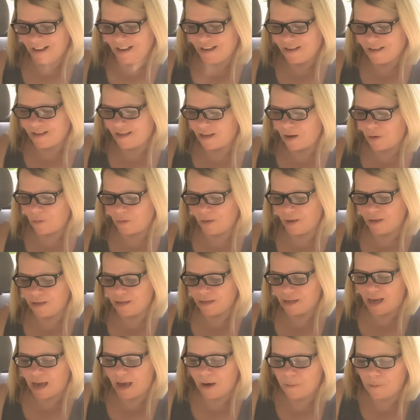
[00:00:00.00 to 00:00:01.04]
So let's
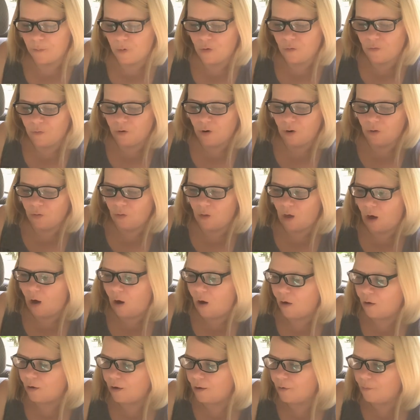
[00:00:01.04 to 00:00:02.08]
keep moving along.